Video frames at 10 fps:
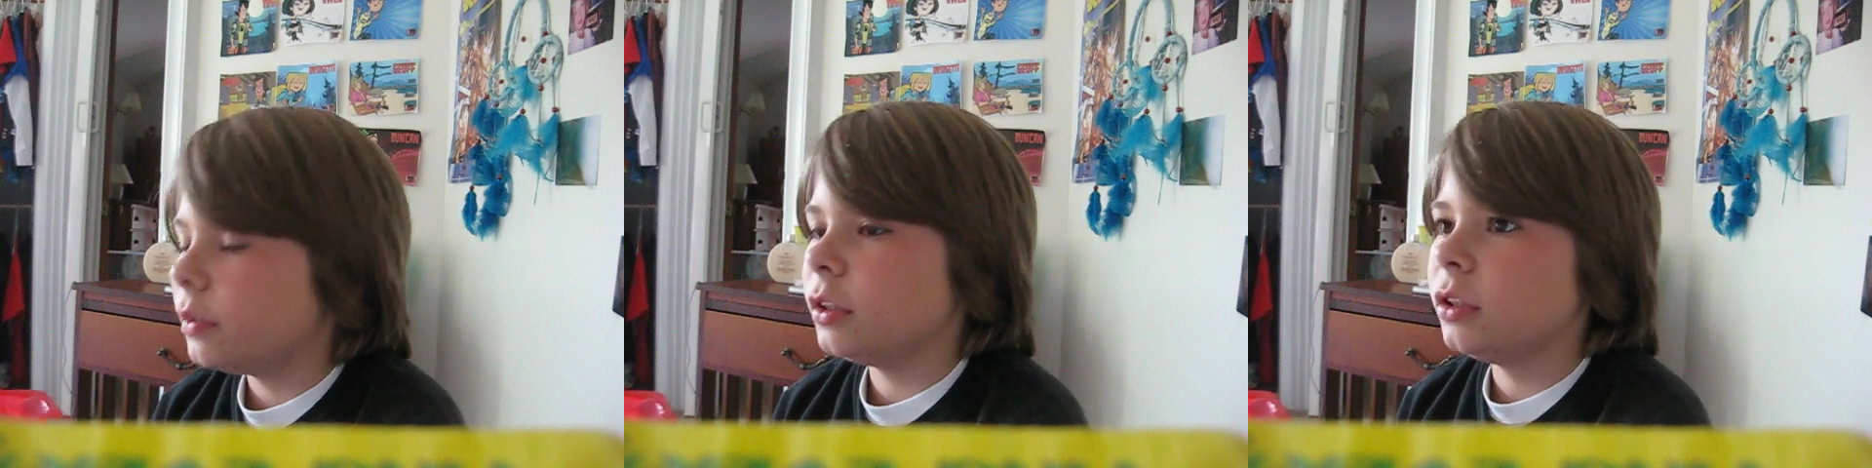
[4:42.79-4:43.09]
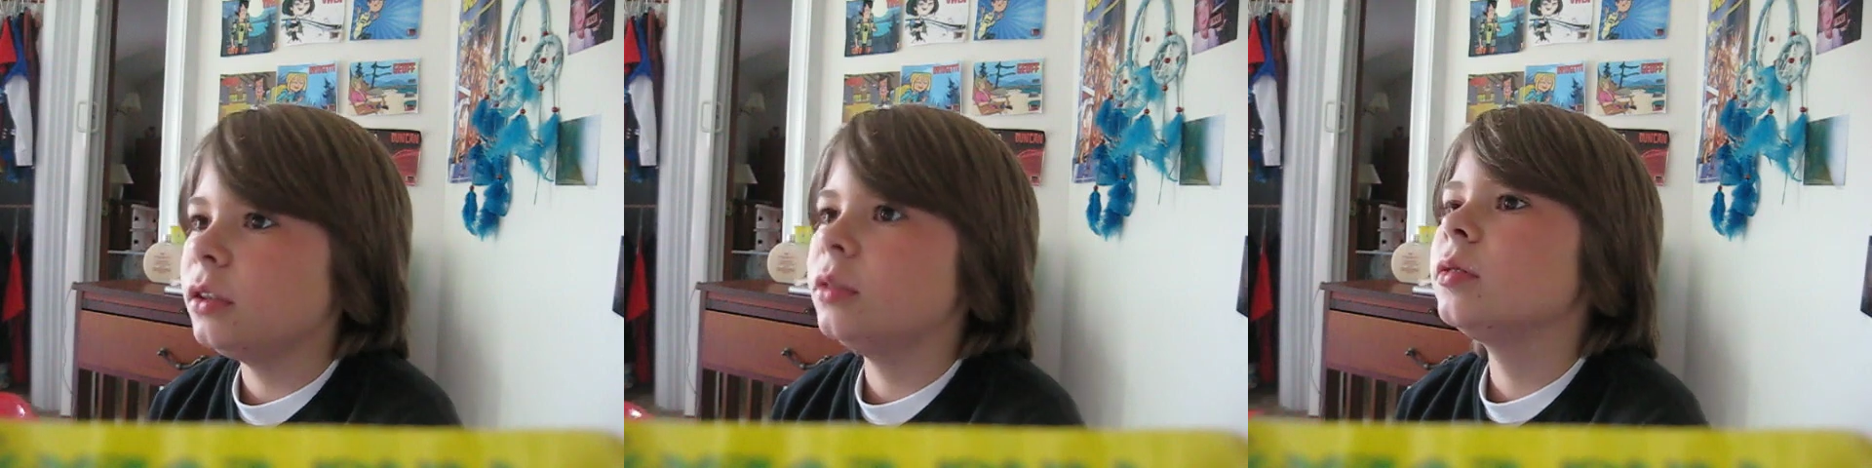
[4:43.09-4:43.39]

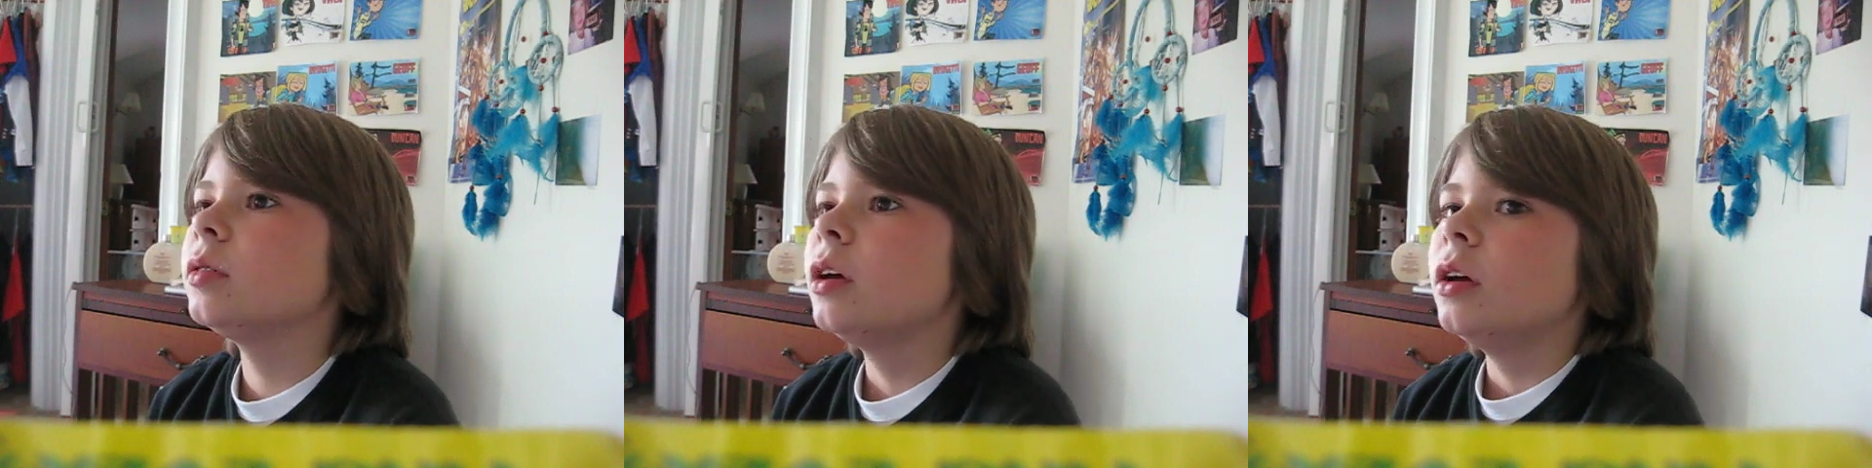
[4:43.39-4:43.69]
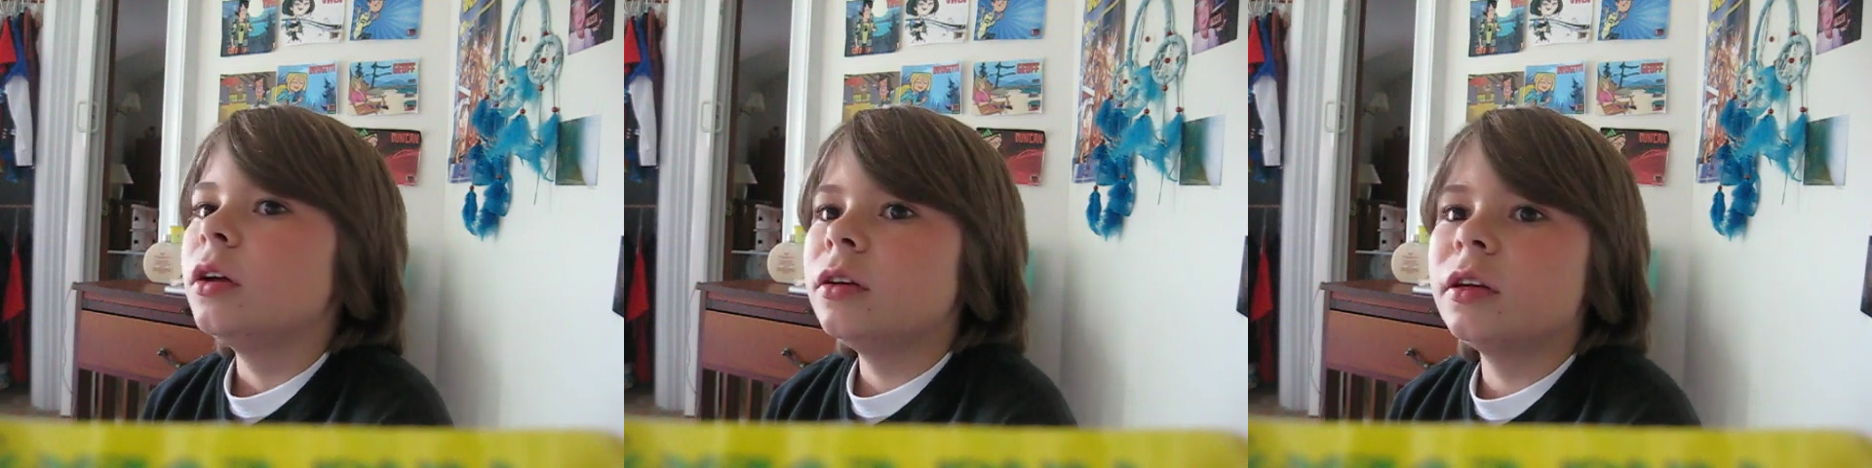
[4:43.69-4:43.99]
He
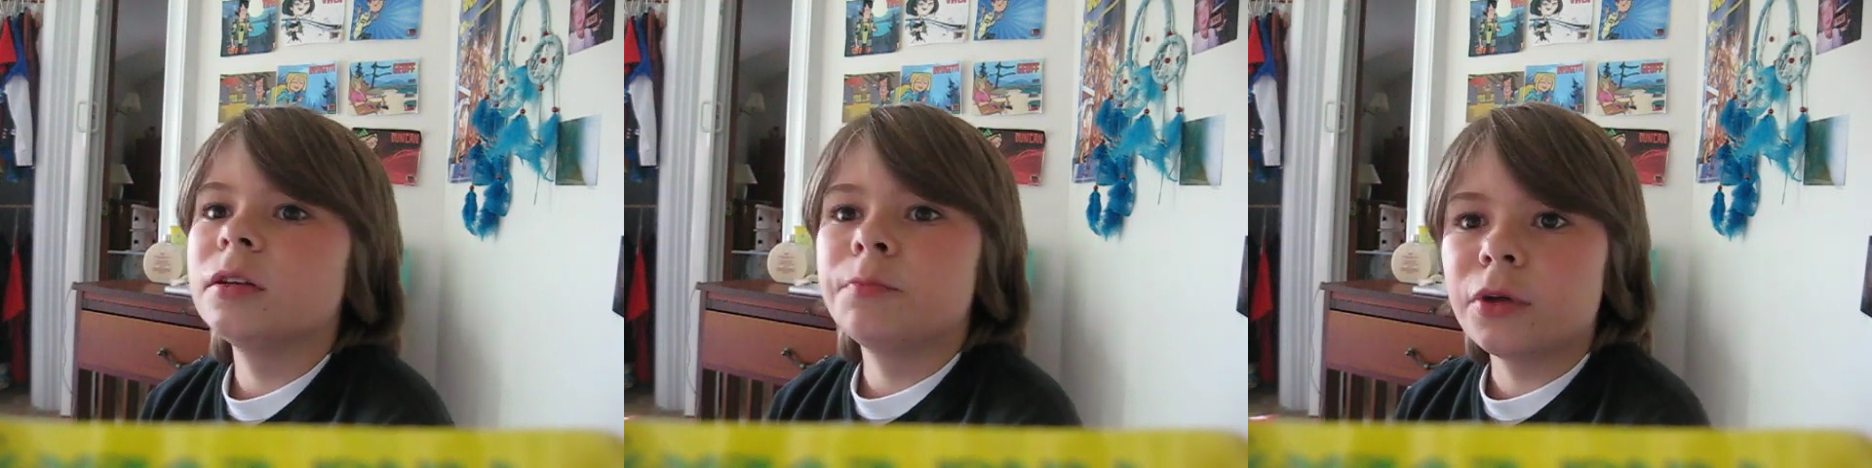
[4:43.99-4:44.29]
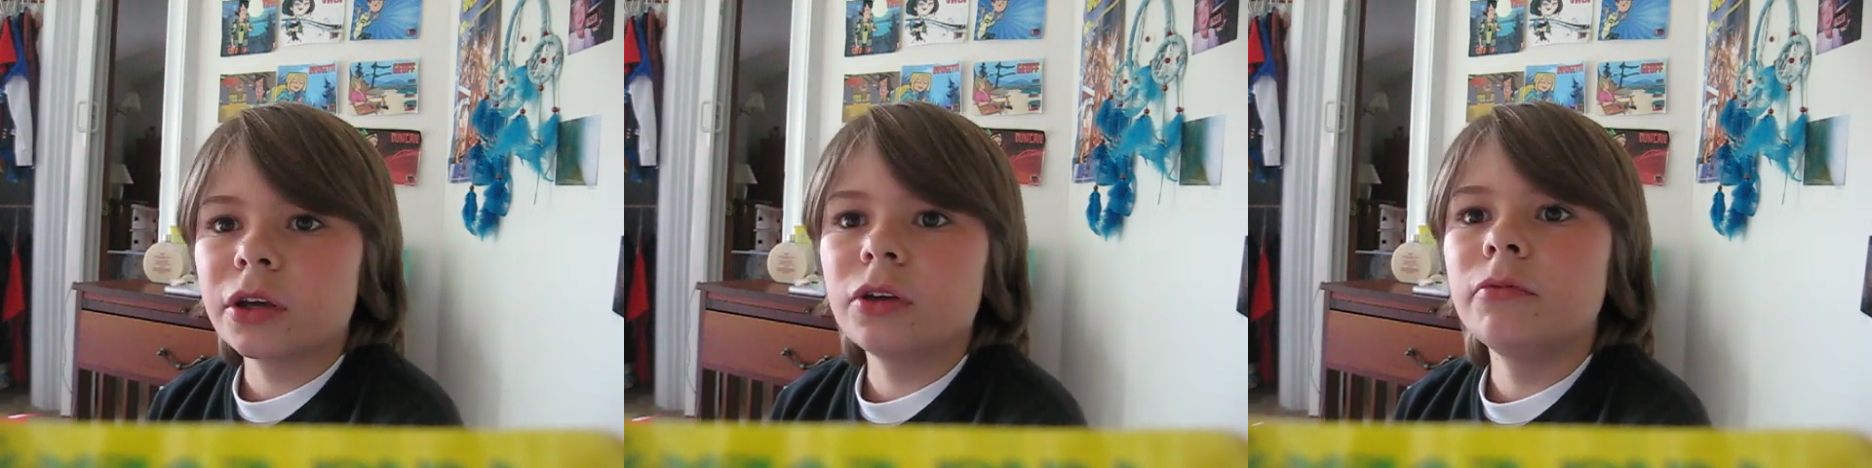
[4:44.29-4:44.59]
does
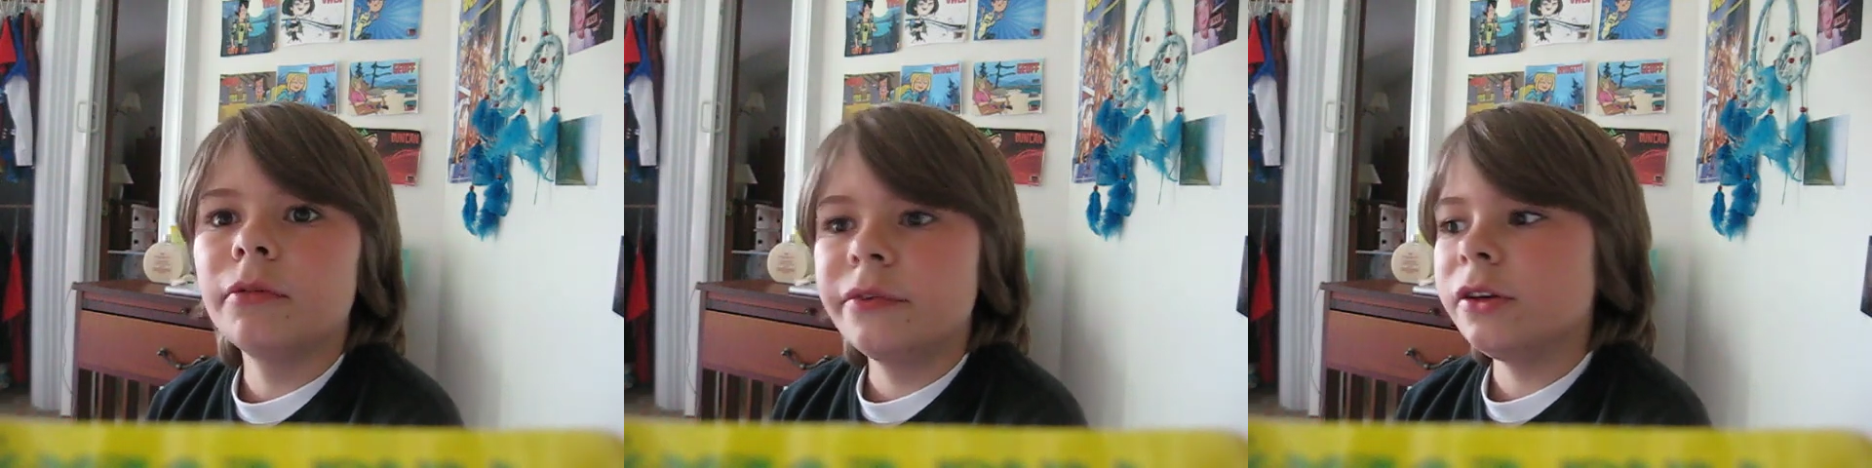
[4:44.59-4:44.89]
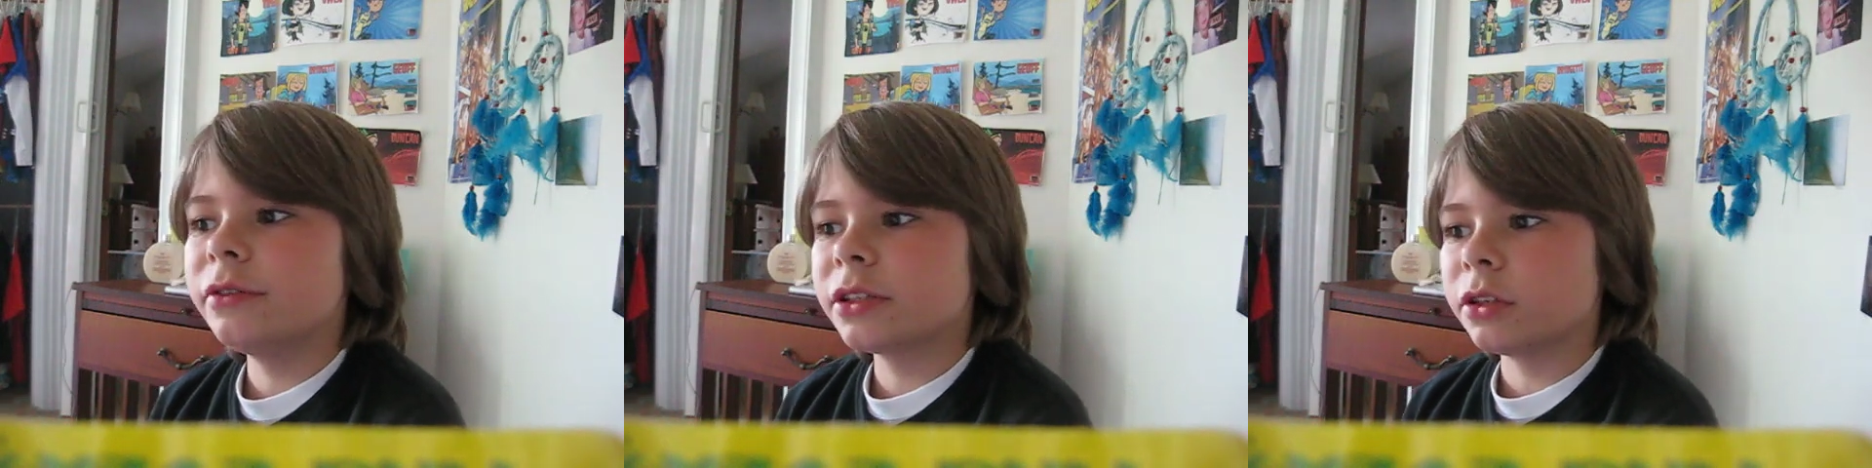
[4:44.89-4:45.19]
pretty good
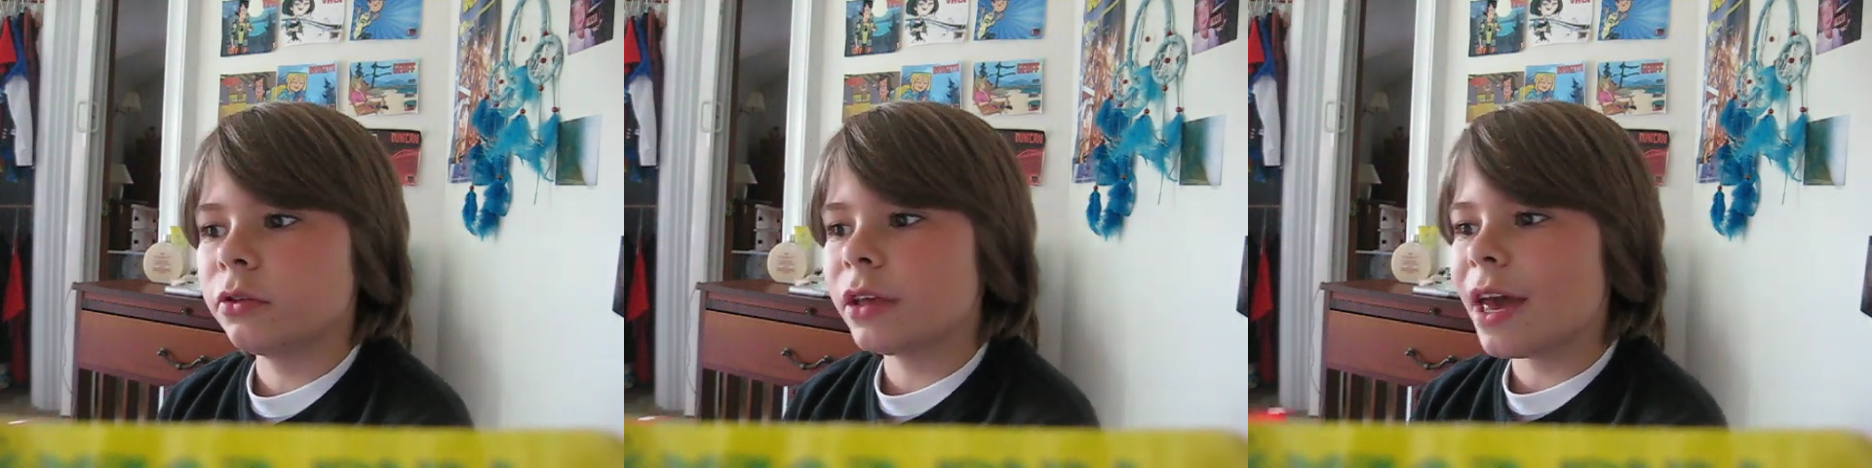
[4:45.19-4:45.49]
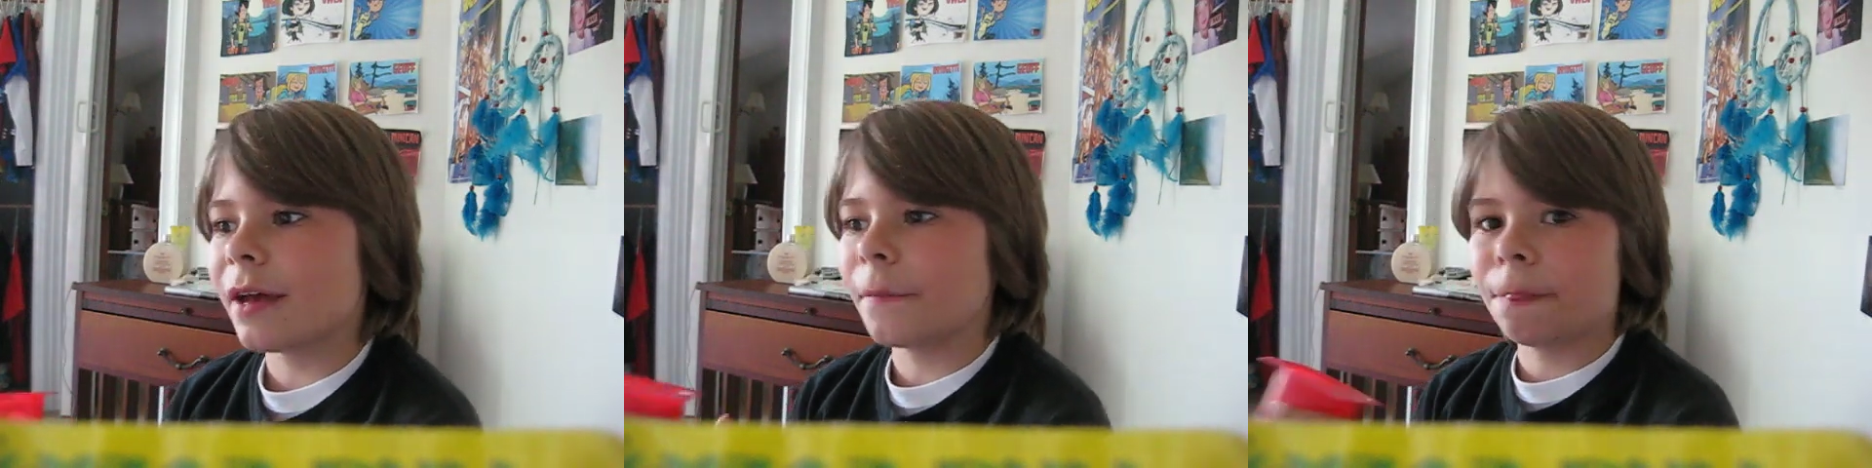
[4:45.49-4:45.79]
reviews. So yeah,